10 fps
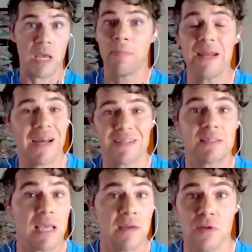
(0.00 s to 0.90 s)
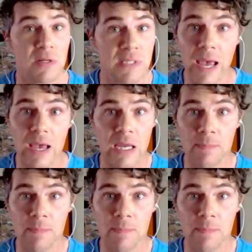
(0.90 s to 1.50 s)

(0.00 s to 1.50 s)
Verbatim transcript: It might not save their day.